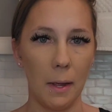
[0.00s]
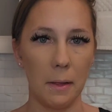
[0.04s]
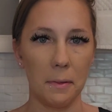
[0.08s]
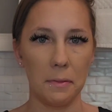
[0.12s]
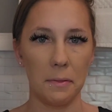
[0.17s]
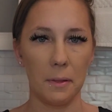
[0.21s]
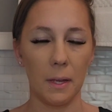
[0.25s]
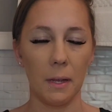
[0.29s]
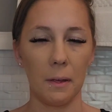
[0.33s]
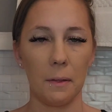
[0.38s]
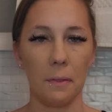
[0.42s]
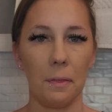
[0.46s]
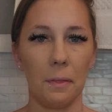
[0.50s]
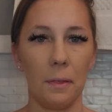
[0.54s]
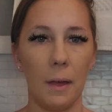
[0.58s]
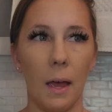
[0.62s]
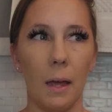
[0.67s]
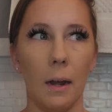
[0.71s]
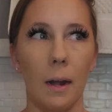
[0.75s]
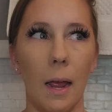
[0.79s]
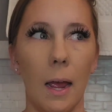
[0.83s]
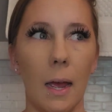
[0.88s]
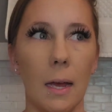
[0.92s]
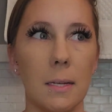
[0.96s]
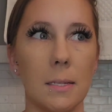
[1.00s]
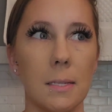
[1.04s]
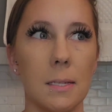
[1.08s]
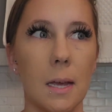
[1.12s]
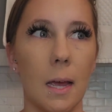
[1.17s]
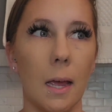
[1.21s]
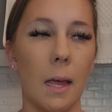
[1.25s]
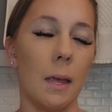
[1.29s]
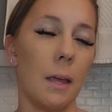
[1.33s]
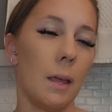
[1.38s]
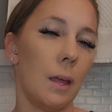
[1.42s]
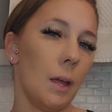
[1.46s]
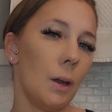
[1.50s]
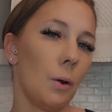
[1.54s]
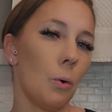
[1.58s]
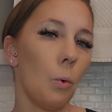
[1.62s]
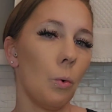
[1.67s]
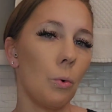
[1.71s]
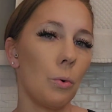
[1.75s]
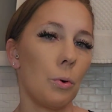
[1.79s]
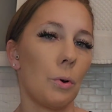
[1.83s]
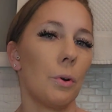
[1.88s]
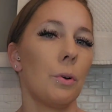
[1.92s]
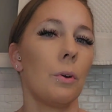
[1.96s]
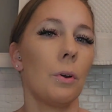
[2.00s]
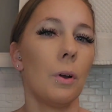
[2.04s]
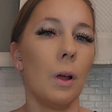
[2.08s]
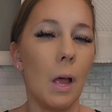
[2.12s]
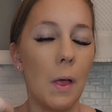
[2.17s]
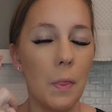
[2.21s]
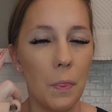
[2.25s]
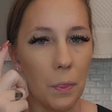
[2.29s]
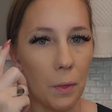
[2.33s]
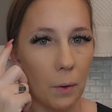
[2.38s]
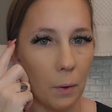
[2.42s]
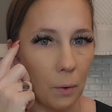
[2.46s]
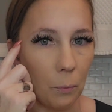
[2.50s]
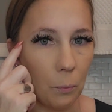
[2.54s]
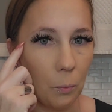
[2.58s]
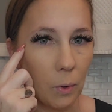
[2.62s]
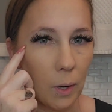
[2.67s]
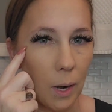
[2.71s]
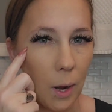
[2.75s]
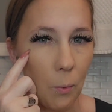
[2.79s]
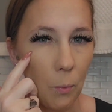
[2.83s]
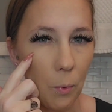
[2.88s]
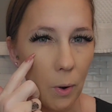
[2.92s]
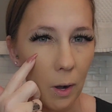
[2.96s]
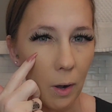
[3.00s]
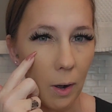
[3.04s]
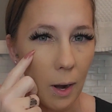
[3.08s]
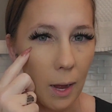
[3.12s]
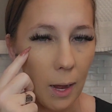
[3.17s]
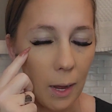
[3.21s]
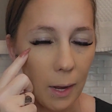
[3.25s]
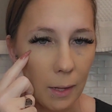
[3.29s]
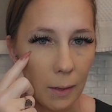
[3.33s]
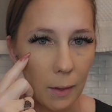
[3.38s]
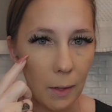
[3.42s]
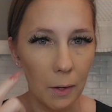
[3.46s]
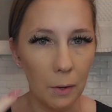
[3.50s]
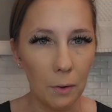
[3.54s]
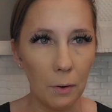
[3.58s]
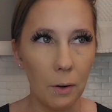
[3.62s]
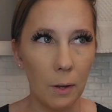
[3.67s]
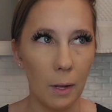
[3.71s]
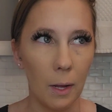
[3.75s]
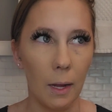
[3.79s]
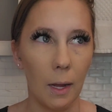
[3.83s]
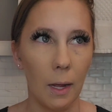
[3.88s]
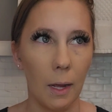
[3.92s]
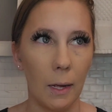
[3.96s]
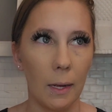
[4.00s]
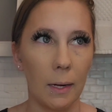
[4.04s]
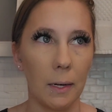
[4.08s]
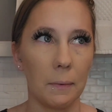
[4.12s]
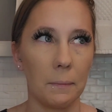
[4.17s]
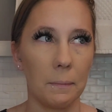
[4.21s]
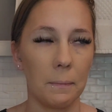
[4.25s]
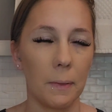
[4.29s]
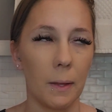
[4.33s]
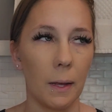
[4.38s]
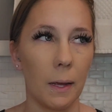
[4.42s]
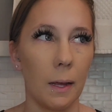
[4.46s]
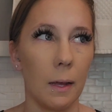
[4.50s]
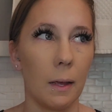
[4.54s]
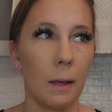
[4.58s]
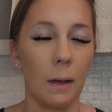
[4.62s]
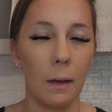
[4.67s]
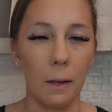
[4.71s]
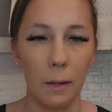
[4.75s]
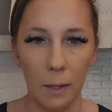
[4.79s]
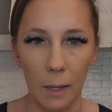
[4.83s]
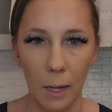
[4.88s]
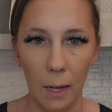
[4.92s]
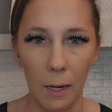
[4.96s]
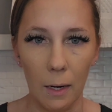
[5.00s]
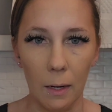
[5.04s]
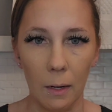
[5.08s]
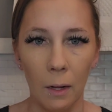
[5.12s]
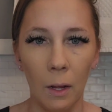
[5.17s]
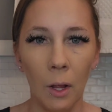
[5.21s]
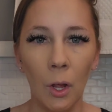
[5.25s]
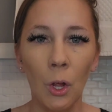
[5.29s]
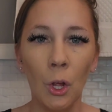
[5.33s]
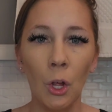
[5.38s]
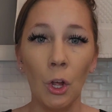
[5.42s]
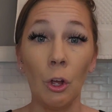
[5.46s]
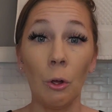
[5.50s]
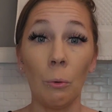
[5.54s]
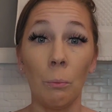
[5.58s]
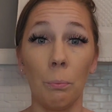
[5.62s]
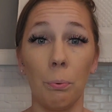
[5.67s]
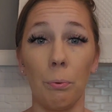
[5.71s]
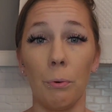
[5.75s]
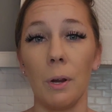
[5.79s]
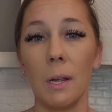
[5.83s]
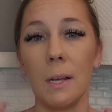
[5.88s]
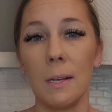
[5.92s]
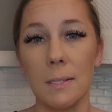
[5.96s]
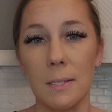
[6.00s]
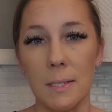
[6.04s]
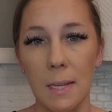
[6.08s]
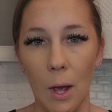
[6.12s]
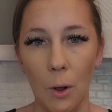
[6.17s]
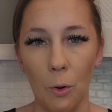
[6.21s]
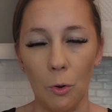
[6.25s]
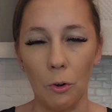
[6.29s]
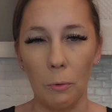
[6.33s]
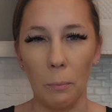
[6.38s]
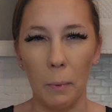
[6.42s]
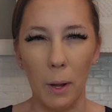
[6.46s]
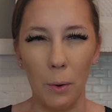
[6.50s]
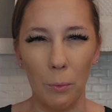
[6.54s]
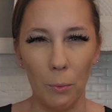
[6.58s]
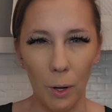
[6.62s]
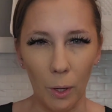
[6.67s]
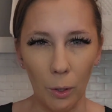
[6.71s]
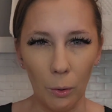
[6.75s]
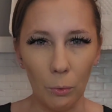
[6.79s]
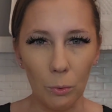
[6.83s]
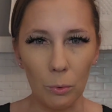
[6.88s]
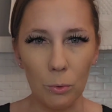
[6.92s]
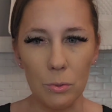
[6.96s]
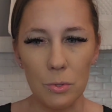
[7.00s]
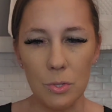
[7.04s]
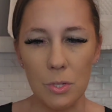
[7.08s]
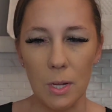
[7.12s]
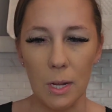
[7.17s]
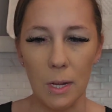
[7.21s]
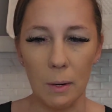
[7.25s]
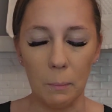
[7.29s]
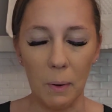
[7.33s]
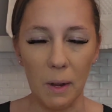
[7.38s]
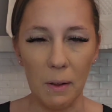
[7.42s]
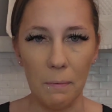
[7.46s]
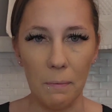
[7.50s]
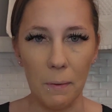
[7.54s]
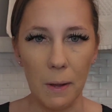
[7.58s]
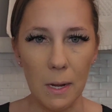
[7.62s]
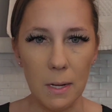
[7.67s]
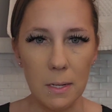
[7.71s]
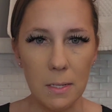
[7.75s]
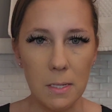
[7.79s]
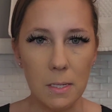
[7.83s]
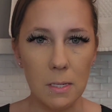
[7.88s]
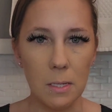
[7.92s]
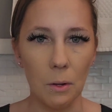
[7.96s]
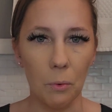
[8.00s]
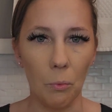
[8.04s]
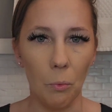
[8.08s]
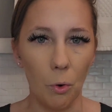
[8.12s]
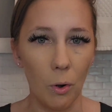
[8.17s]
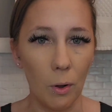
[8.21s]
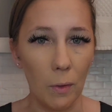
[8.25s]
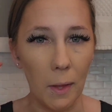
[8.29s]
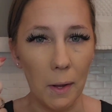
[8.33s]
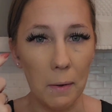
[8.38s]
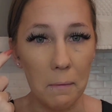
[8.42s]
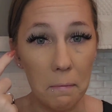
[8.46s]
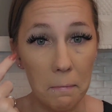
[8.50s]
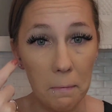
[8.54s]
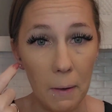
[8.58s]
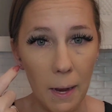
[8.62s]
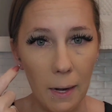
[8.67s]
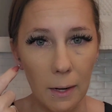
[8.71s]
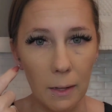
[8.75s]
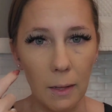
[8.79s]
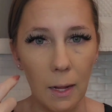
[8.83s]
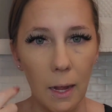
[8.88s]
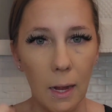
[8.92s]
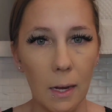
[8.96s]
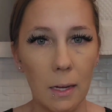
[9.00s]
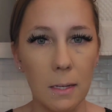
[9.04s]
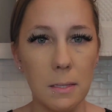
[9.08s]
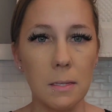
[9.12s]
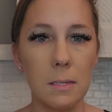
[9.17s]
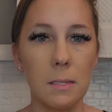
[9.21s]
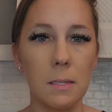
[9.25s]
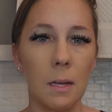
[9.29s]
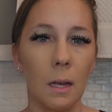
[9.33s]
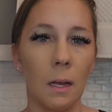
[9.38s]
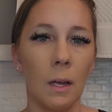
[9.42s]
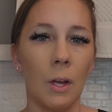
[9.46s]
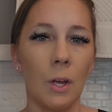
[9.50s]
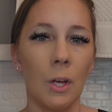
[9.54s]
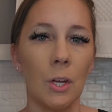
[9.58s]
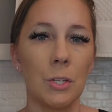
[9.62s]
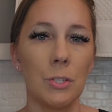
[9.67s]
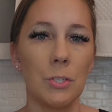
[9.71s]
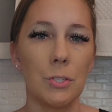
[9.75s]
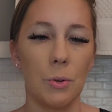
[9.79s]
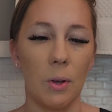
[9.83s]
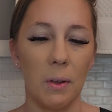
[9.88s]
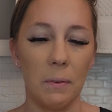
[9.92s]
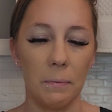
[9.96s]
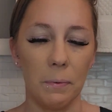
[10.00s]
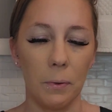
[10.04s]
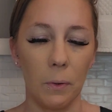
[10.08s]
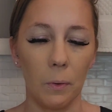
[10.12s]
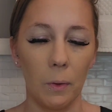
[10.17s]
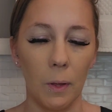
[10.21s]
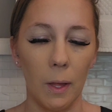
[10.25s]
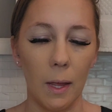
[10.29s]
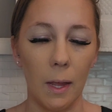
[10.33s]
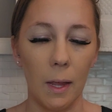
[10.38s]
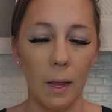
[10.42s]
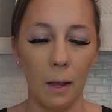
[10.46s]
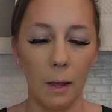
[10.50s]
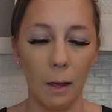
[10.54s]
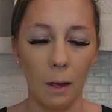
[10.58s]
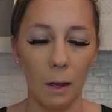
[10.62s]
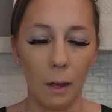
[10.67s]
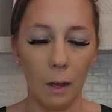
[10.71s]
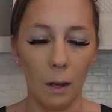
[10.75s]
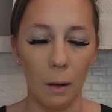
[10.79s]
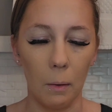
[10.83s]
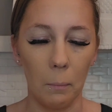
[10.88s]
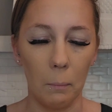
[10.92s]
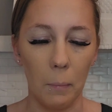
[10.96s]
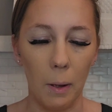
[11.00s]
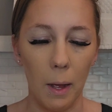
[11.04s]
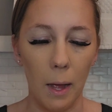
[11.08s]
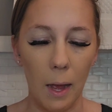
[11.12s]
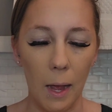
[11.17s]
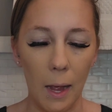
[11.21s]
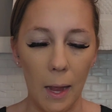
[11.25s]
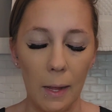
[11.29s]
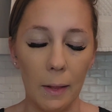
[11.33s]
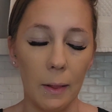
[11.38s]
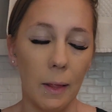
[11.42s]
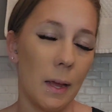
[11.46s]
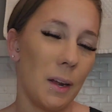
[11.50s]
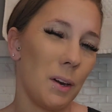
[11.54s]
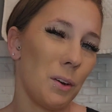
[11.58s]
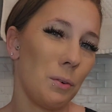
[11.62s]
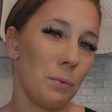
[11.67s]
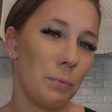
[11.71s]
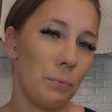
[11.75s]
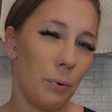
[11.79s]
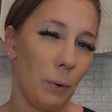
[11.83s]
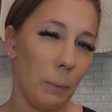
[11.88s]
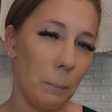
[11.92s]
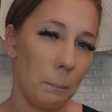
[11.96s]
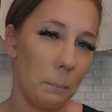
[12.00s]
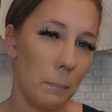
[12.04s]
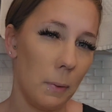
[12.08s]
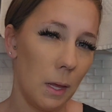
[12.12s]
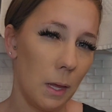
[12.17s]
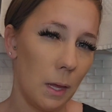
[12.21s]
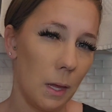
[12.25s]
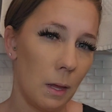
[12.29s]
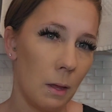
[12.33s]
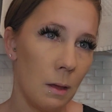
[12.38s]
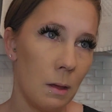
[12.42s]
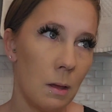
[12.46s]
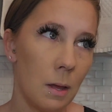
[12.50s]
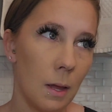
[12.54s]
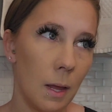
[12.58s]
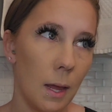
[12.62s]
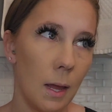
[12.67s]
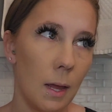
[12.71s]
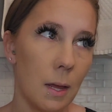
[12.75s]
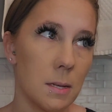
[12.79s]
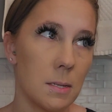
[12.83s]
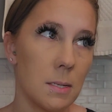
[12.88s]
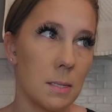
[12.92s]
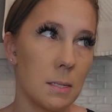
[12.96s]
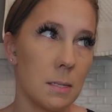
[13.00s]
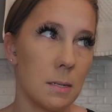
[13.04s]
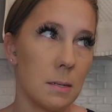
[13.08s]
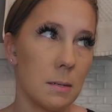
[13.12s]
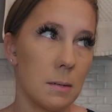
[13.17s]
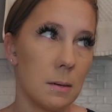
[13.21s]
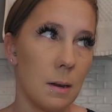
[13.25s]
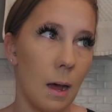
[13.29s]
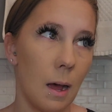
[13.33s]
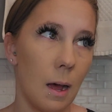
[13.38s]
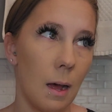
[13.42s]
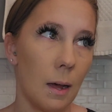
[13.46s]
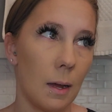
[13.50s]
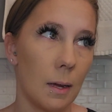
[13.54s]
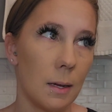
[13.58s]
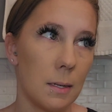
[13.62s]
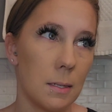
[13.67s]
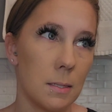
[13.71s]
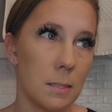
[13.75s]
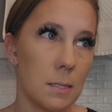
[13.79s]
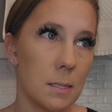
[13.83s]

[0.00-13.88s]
think that as I get older, that when I wear highlighter, it kind of like, again, brings out my wrinkles in my face or like fine lines. So I feel like highlighter for me is not